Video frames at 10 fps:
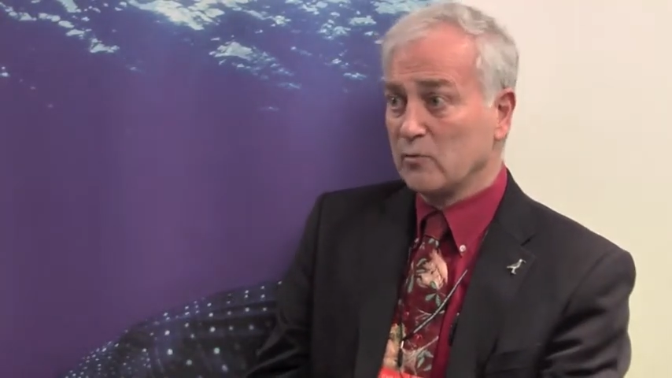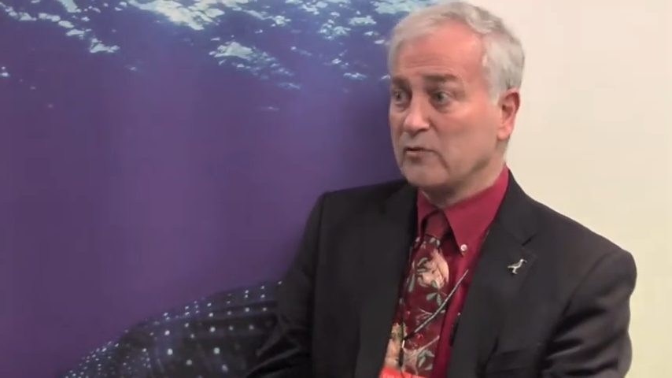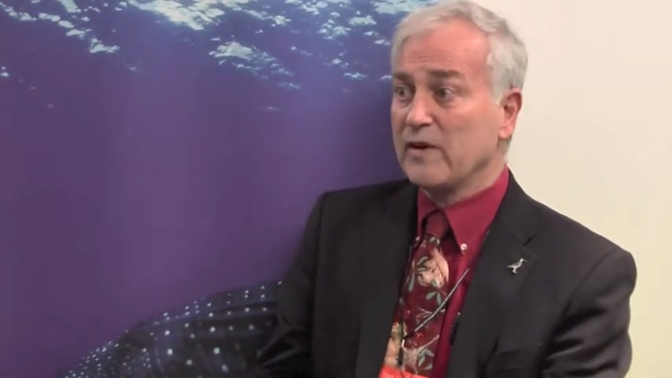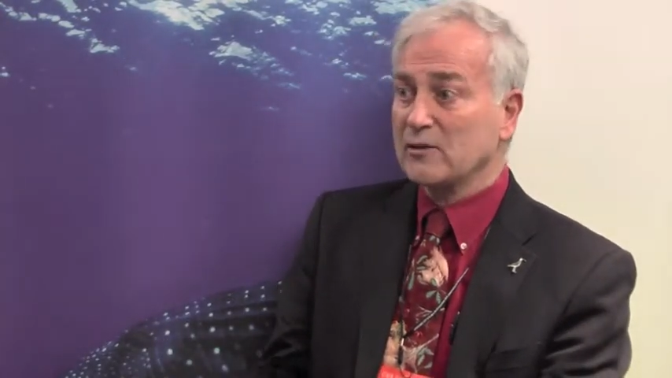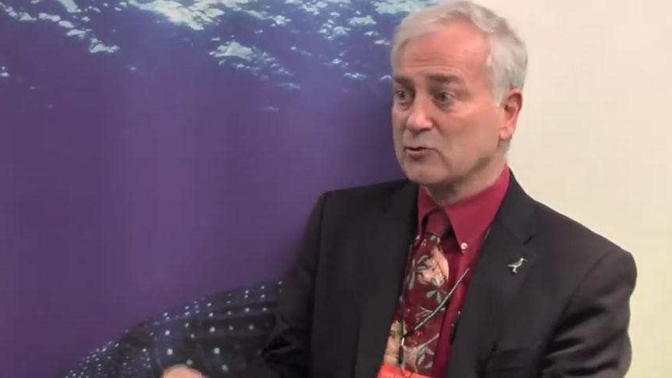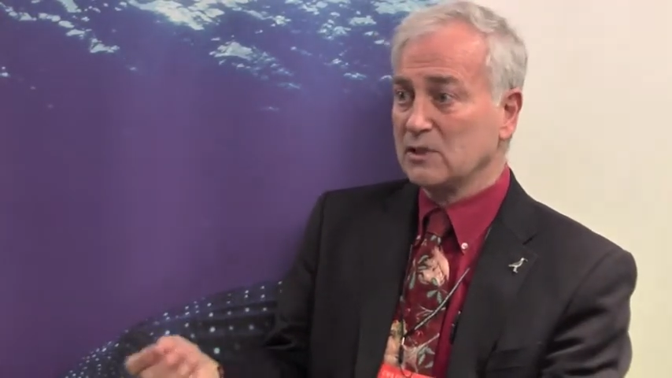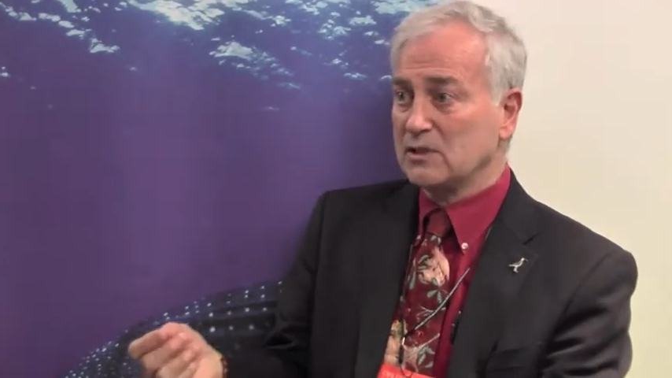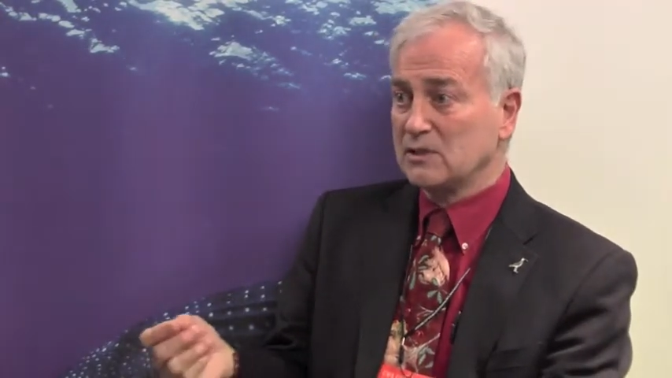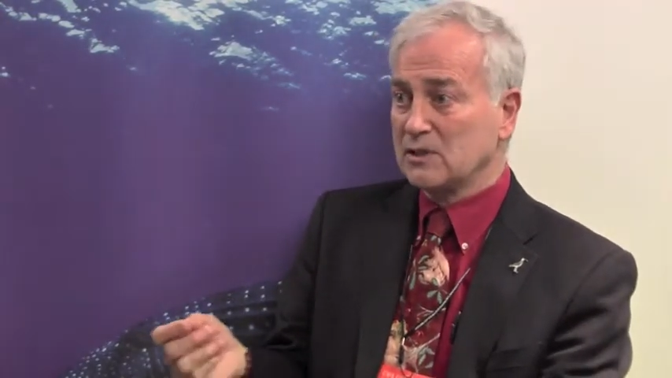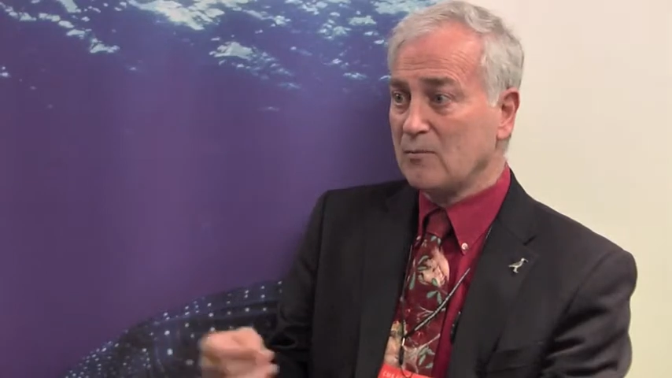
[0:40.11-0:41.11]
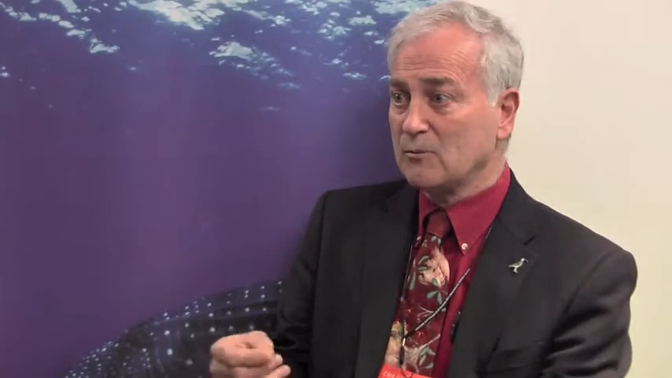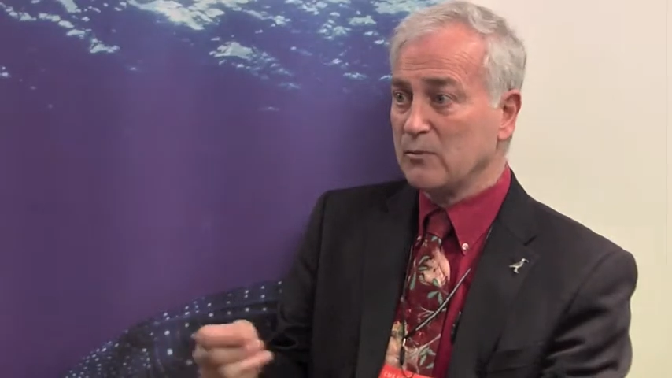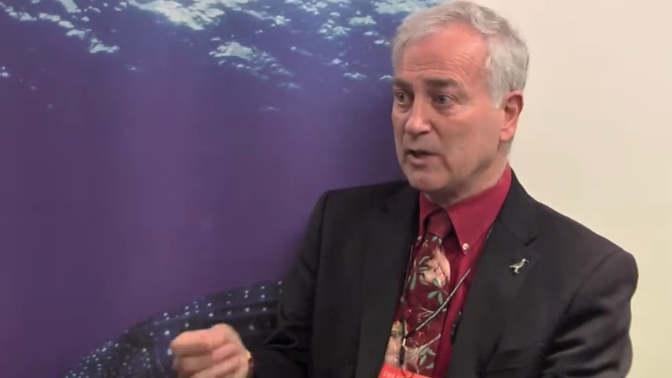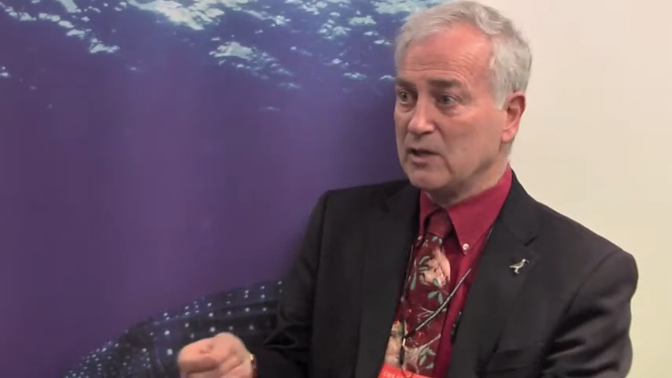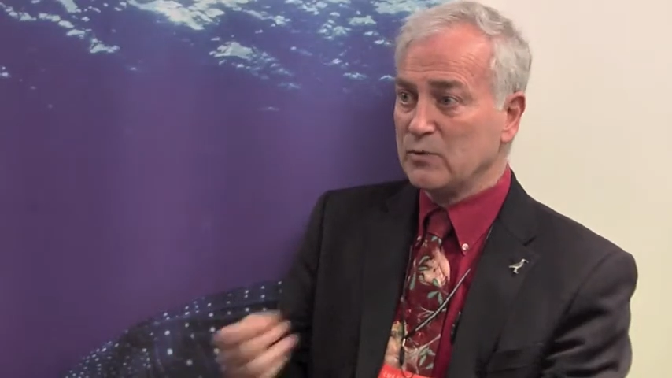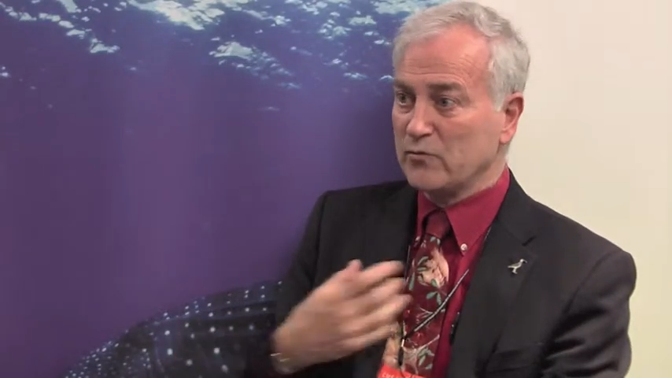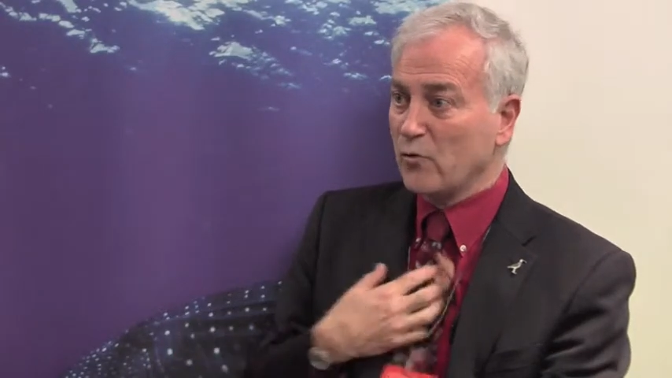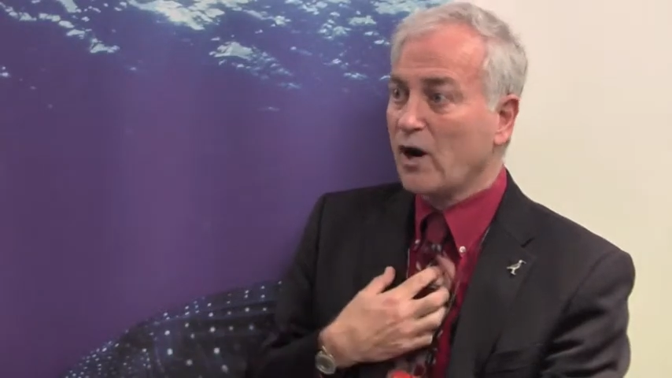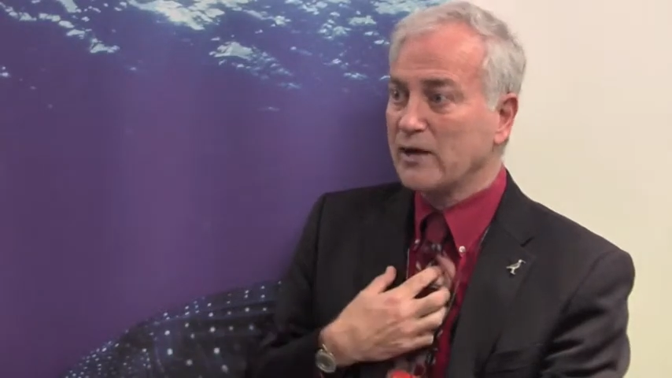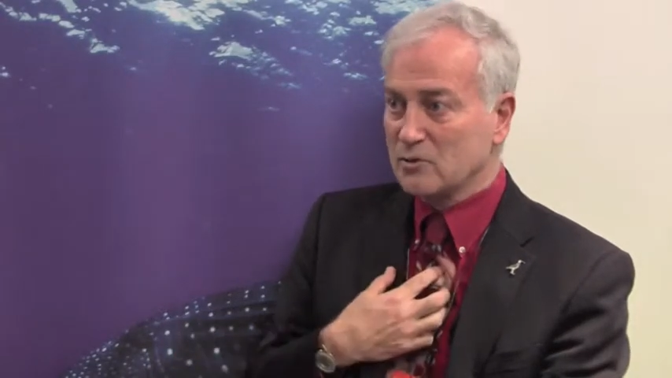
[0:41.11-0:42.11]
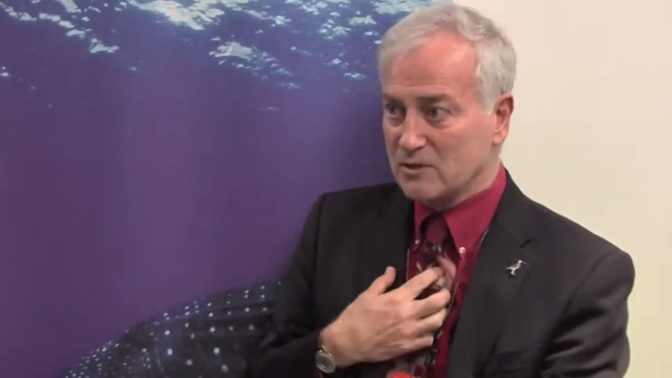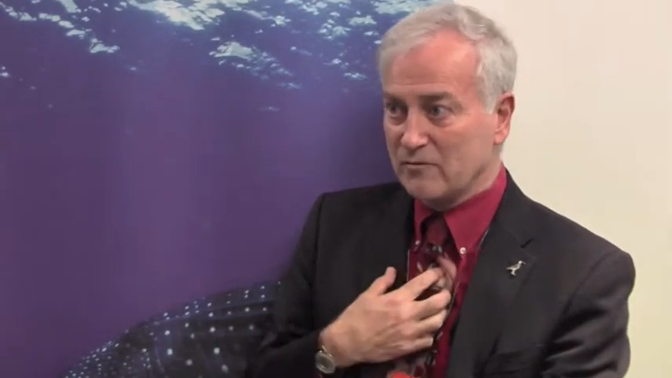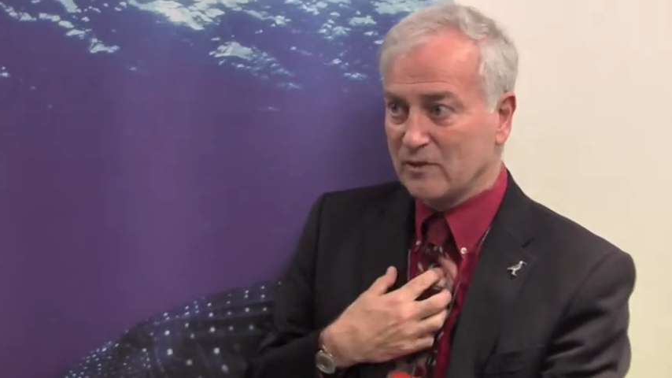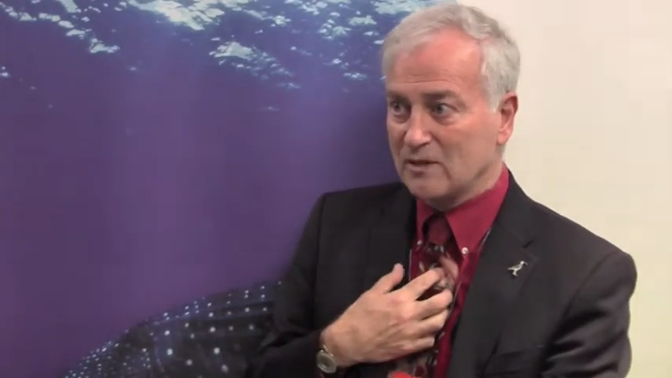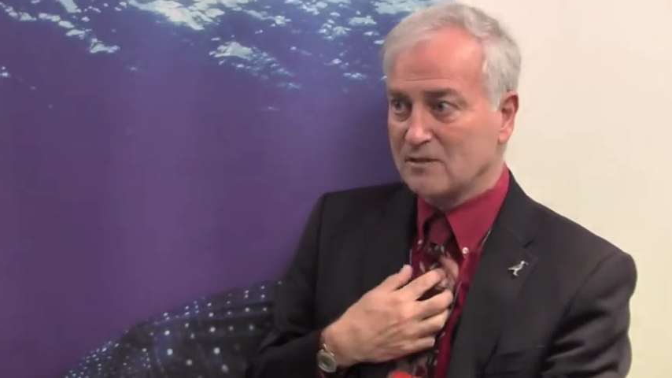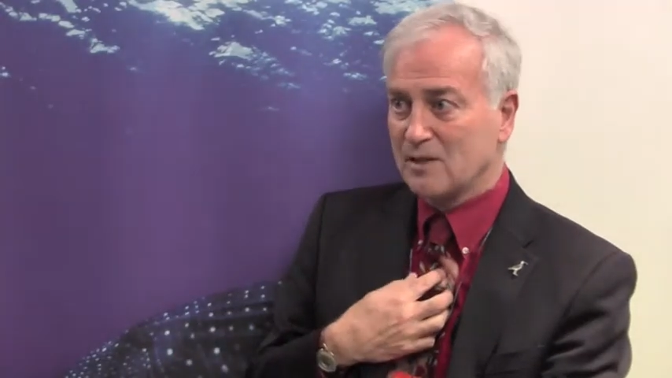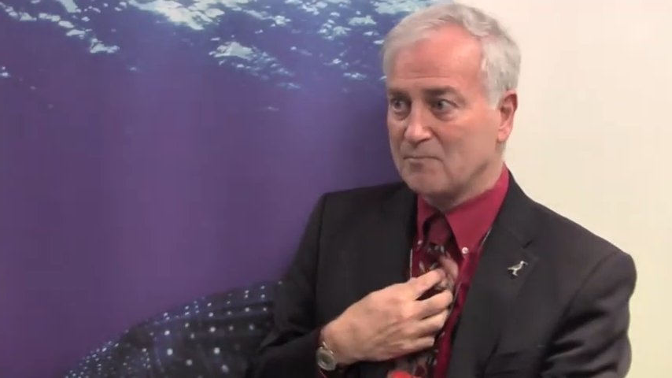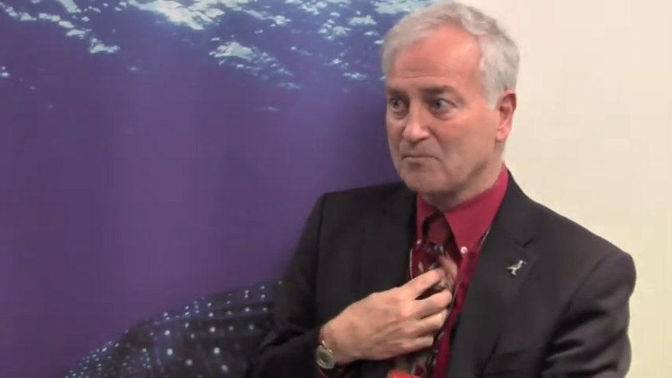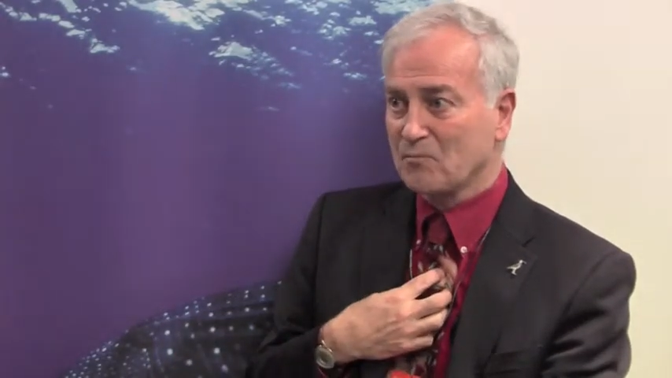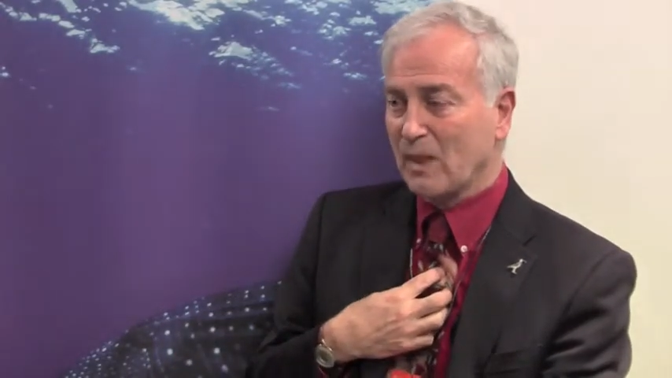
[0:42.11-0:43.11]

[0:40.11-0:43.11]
We've actually come to meetings before, I just have not come.